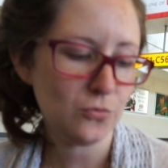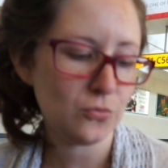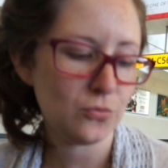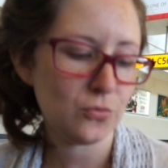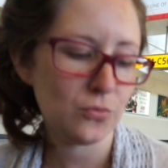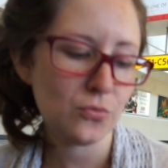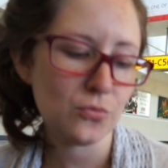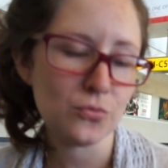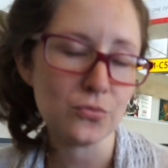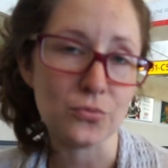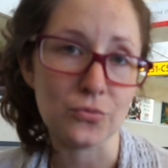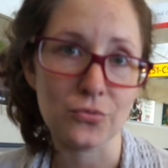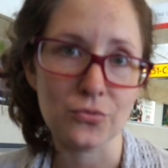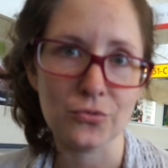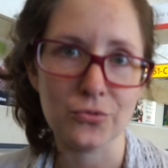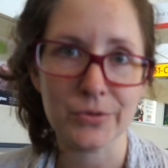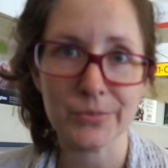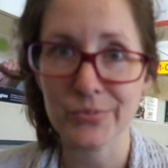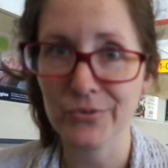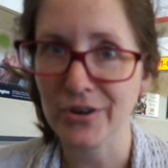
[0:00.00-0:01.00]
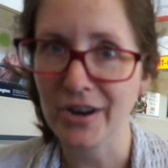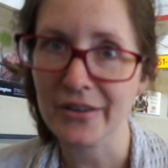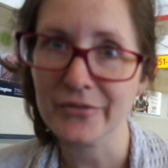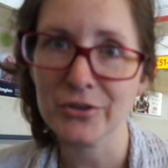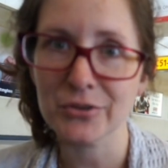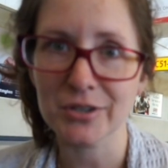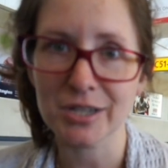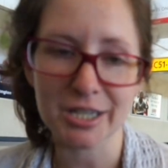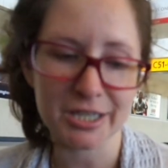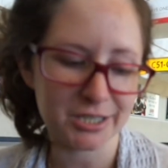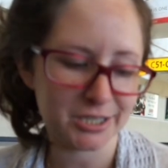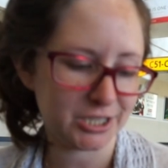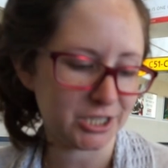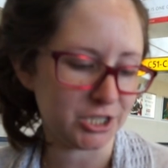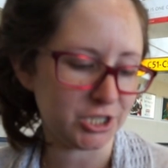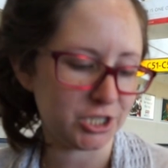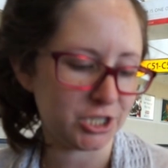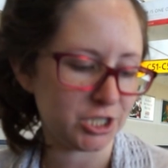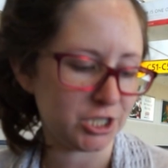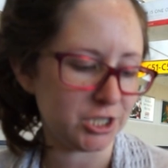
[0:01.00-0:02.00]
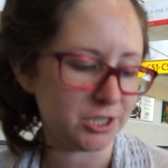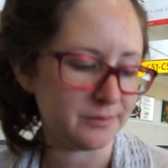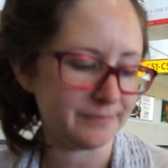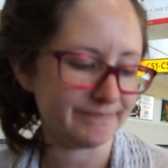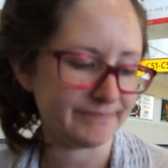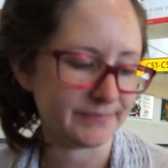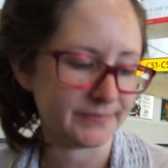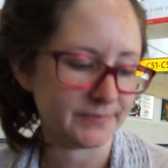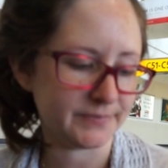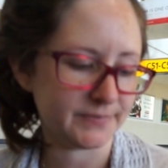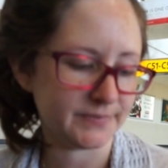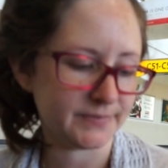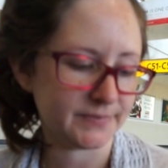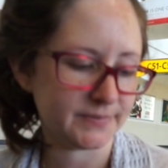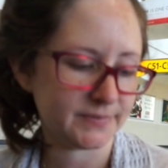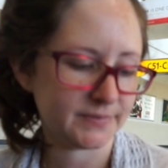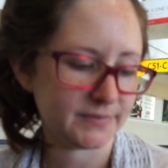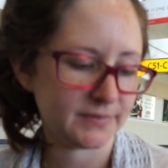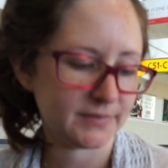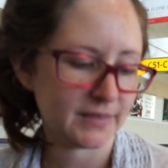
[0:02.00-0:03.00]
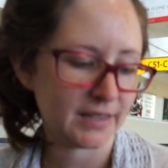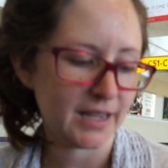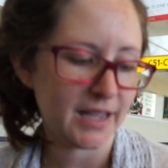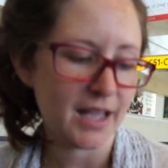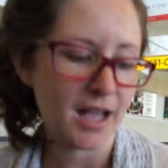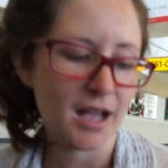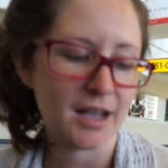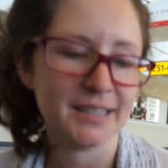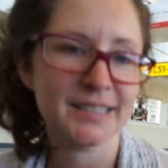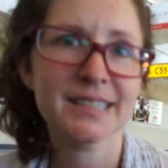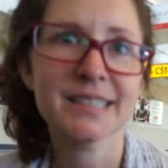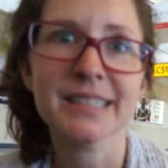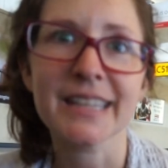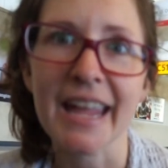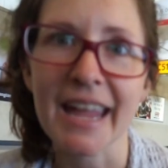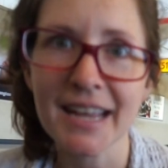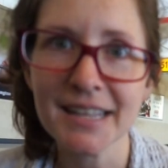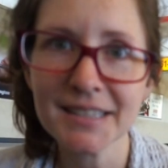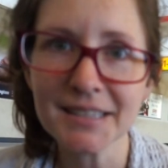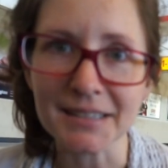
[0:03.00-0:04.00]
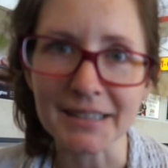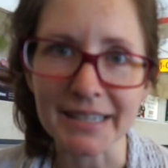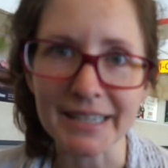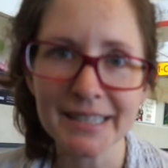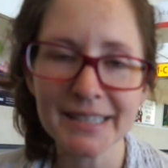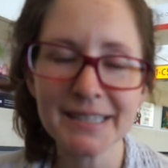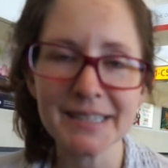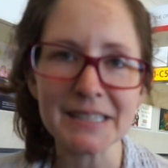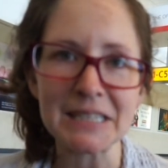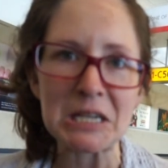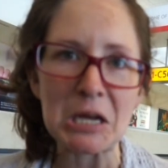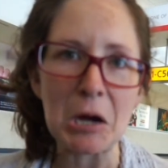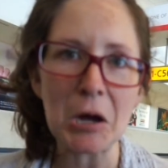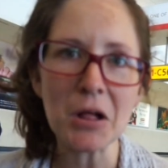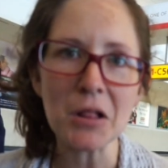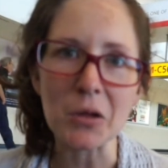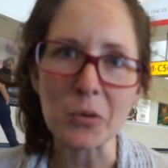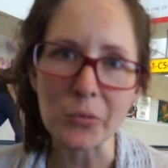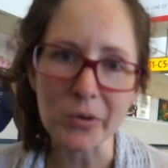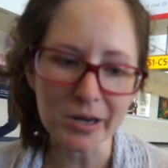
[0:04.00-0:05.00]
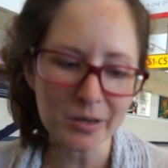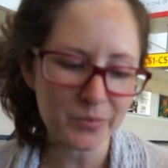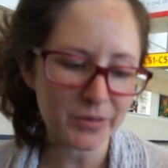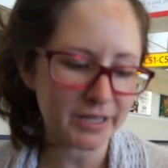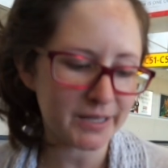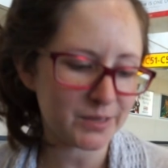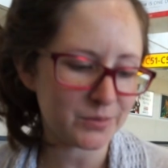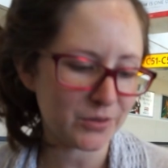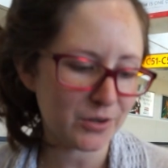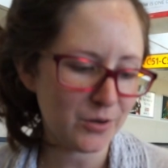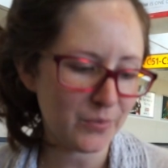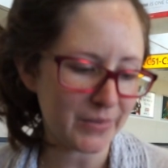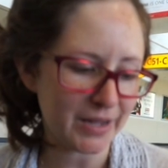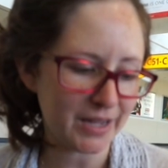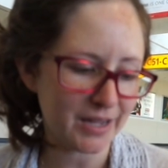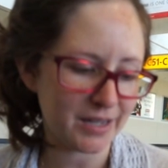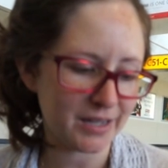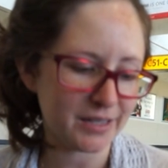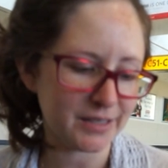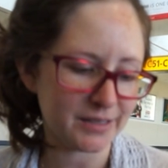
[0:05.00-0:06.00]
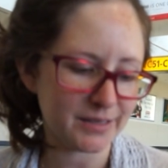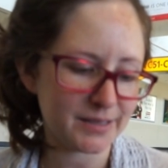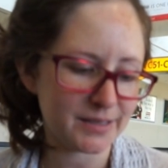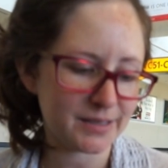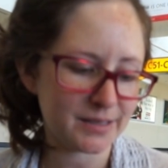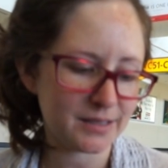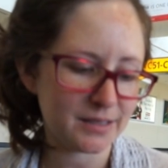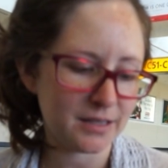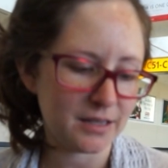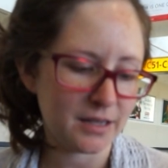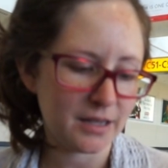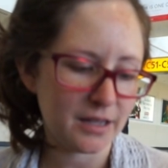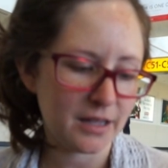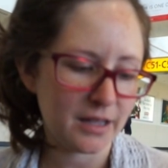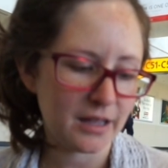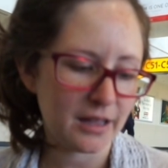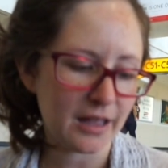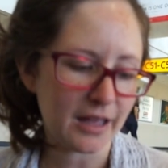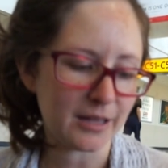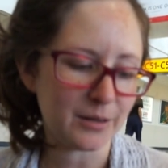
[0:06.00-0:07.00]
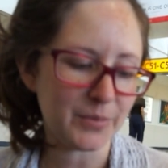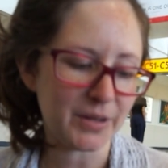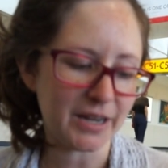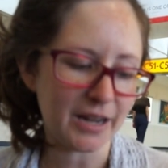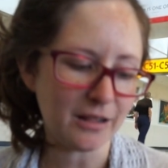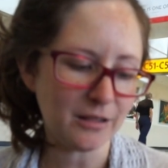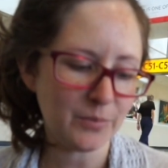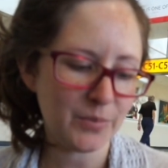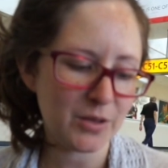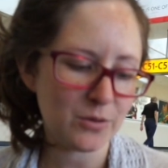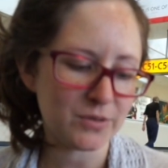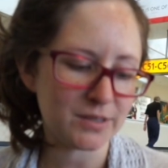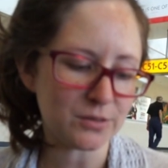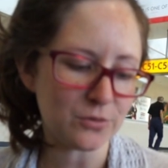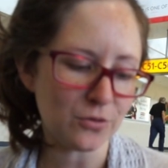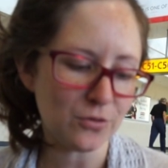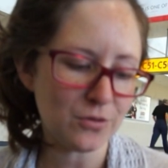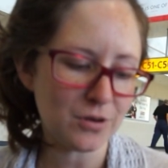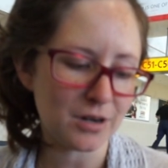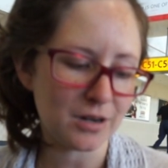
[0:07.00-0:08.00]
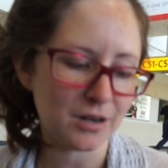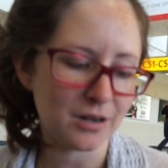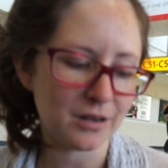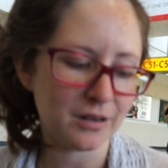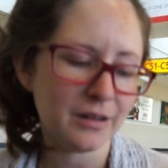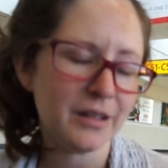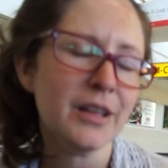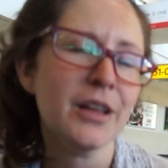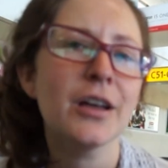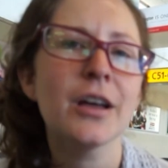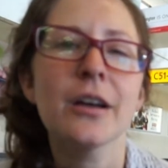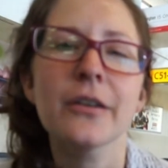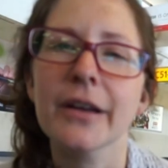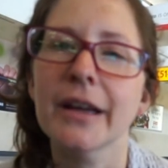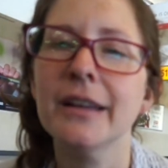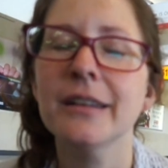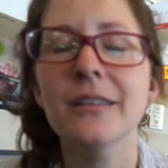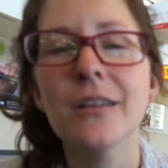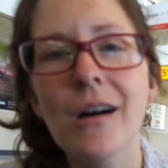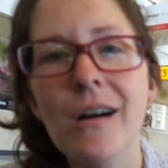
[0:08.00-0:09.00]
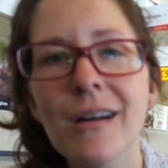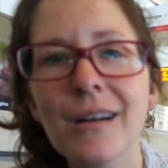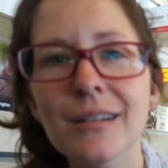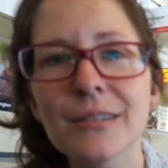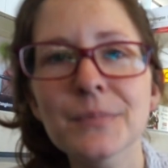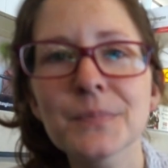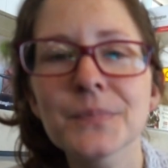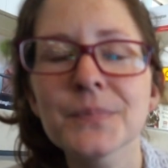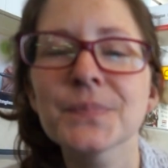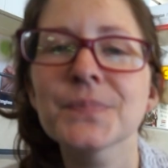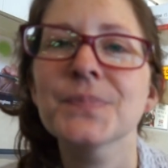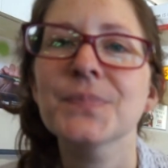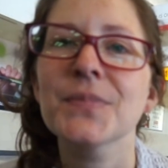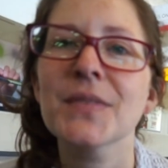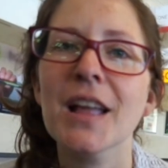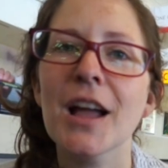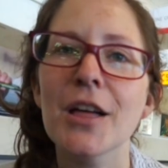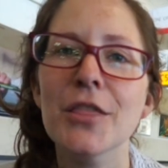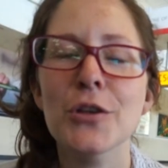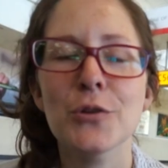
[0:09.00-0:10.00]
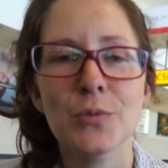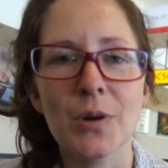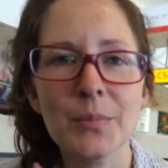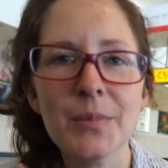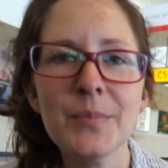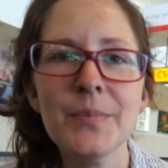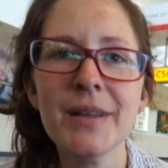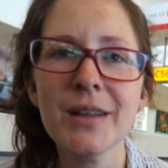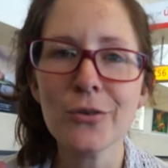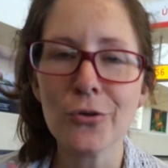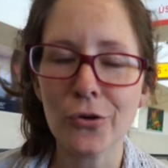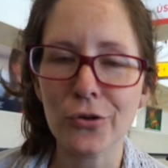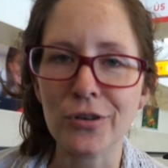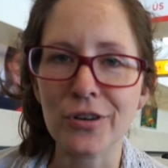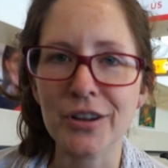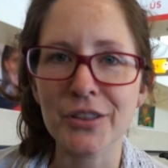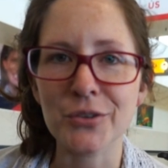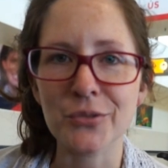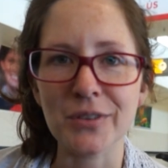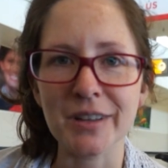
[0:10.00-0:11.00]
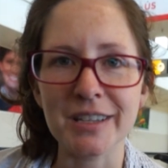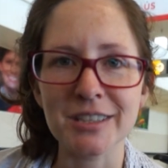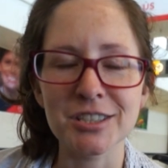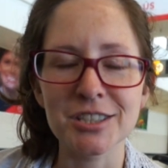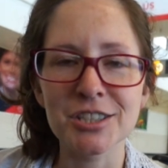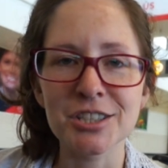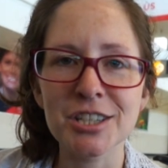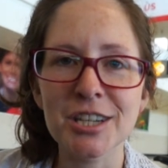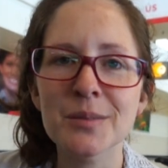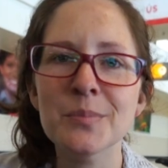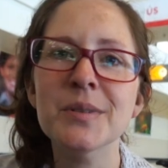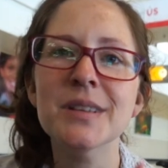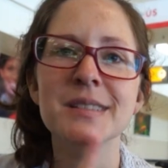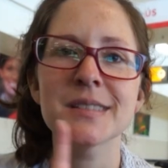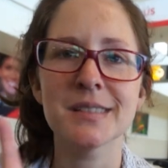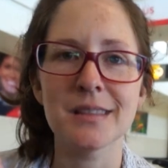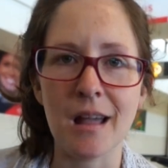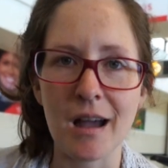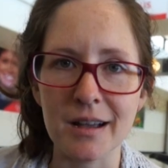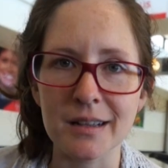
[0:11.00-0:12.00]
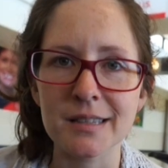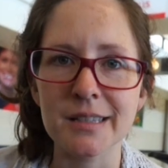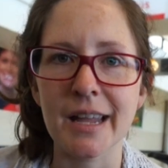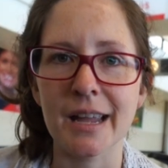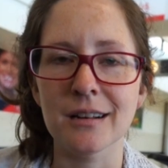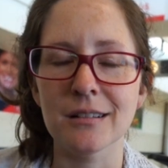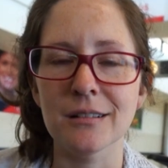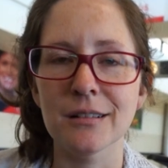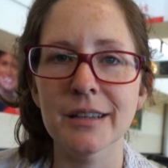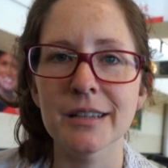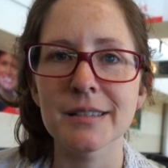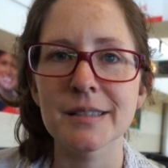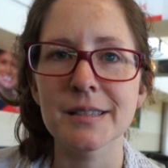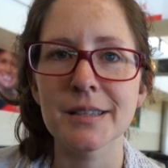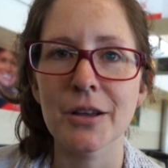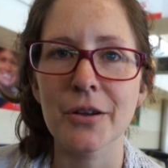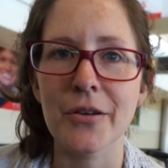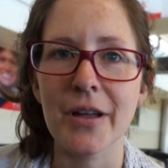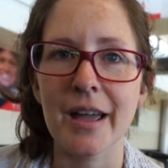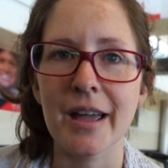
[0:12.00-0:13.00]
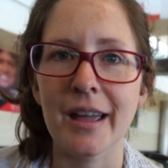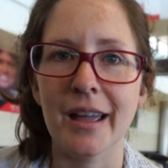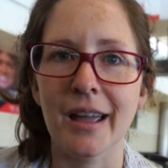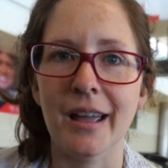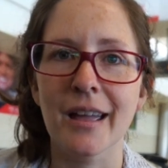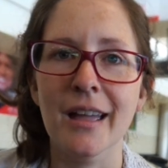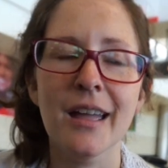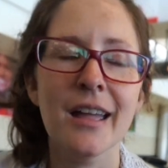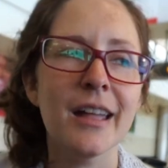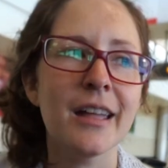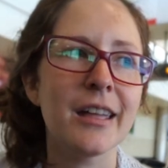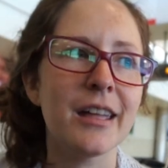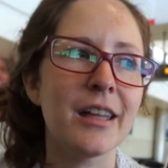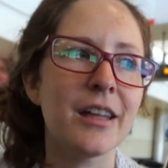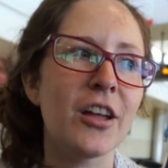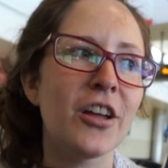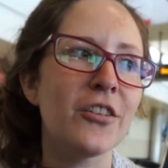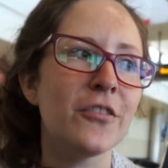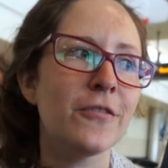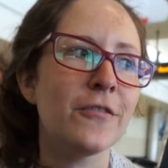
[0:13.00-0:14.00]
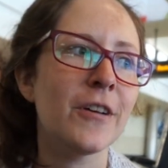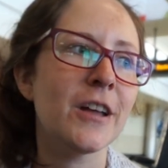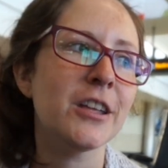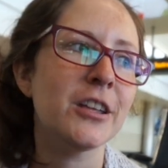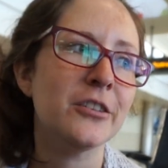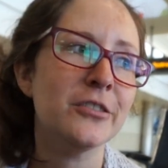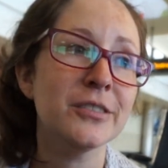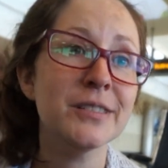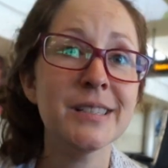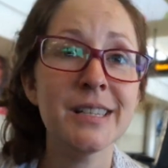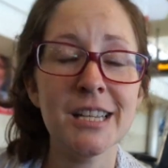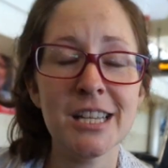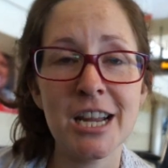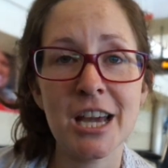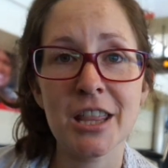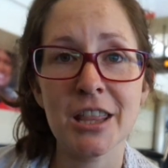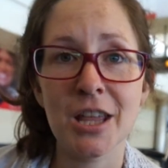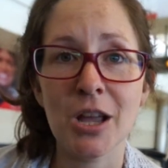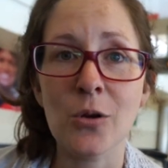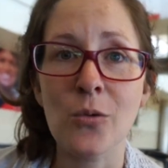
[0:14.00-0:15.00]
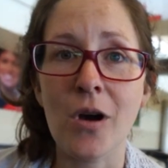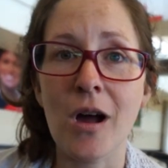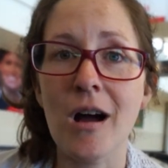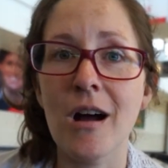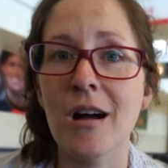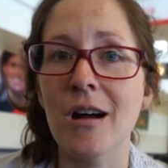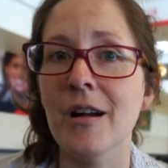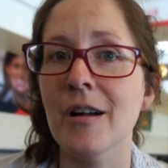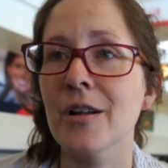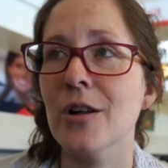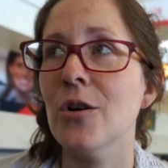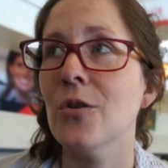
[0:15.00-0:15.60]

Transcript: Ooh, a private relationship. Scandalous. Y'all, a workplace romance. And Penelope was older. Okay, y'all, the woman being older in the relationship is not scandalous, okay? If you see nothing wrong